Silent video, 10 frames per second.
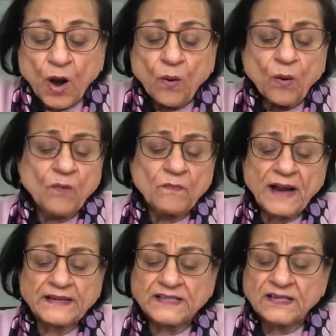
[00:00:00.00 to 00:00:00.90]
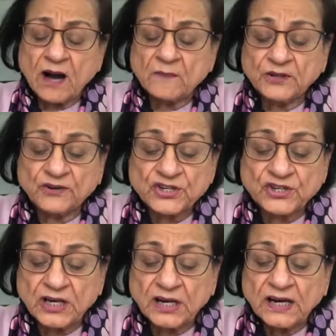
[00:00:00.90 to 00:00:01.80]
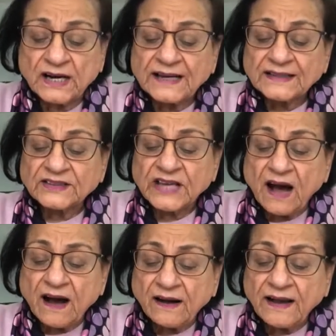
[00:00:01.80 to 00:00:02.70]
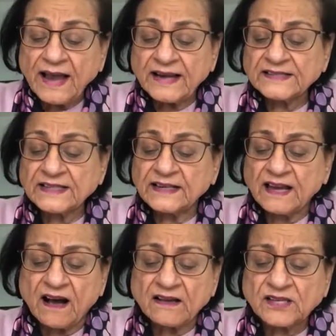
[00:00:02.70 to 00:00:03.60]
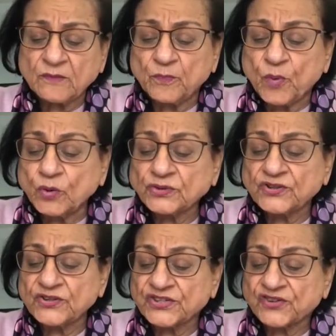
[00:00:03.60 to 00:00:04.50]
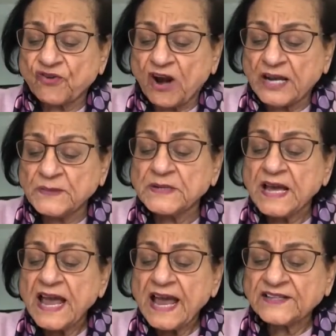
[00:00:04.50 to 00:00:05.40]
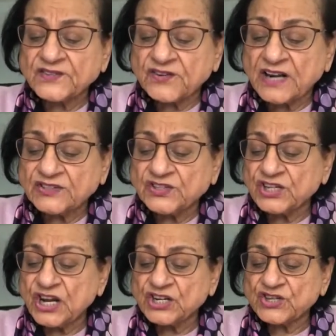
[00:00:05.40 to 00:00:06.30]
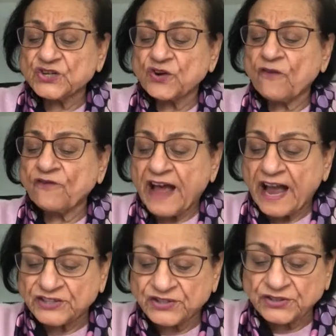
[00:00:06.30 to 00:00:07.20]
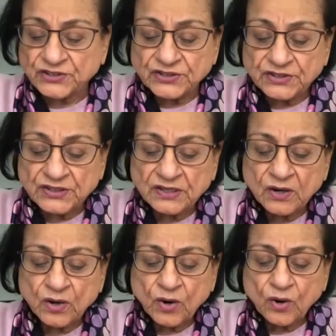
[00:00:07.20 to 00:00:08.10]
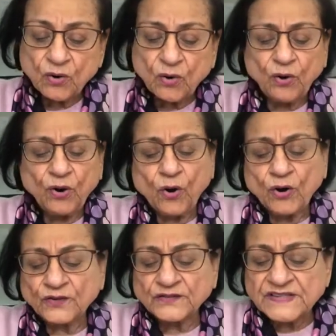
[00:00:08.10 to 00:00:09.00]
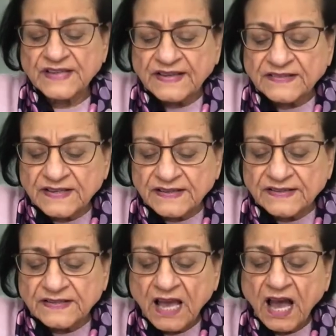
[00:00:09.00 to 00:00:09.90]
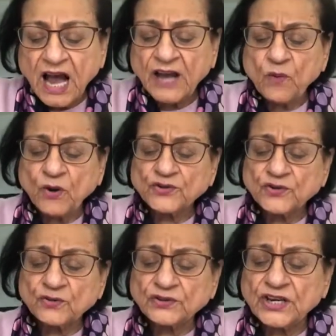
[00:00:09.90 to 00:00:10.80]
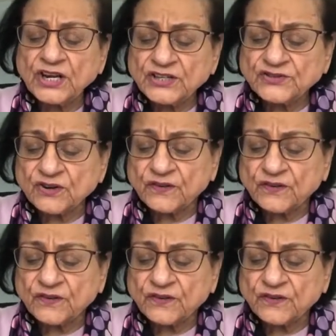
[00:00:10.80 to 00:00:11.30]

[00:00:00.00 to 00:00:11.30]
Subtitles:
O mighty armed Krishna, Tyag and Sanyas are both described as renunciation of action. O Lord of the senses, I want to know the nature